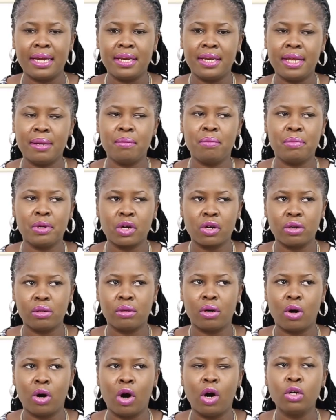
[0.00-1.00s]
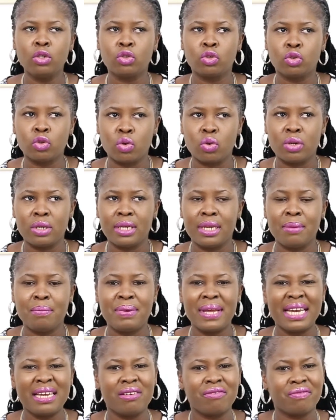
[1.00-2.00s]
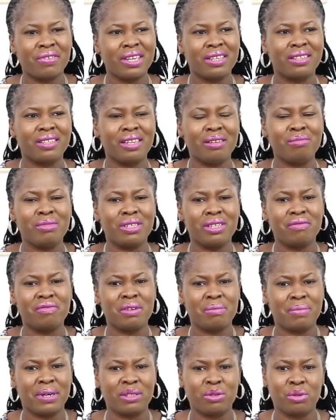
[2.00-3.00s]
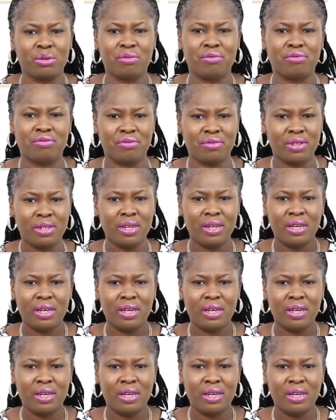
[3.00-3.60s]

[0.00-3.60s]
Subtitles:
name, also they bear different name in different parts of